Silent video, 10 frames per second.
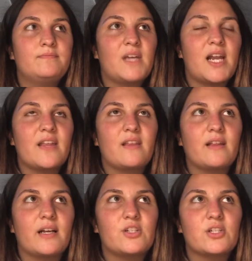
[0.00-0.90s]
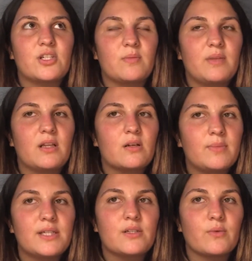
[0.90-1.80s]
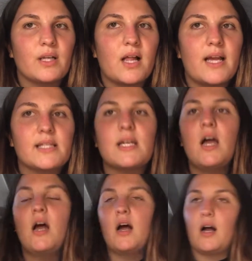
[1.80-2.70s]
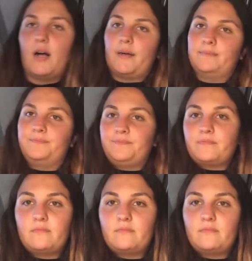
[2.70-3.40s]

And I think that just took me a little bit to realize. Um,